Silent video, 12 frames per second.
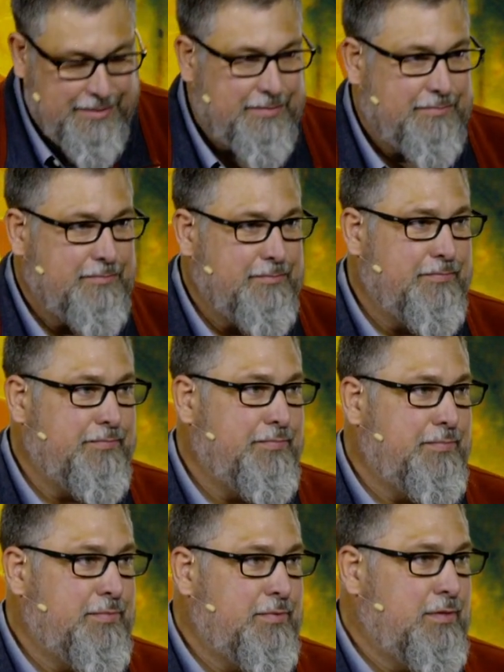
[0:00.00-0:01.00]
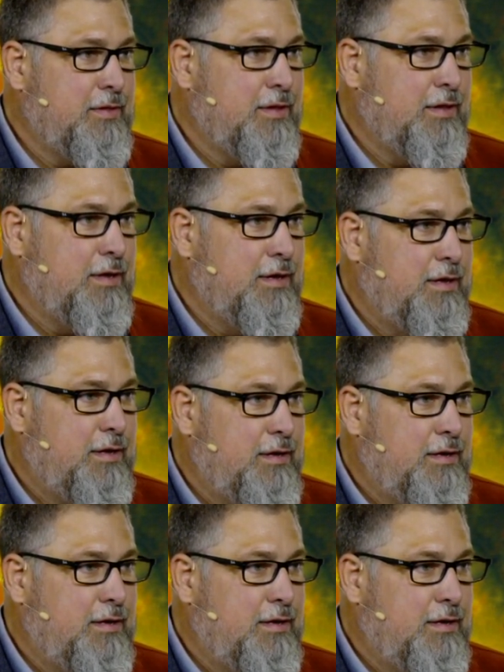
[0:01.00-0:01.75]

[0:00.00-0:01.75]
[no speech]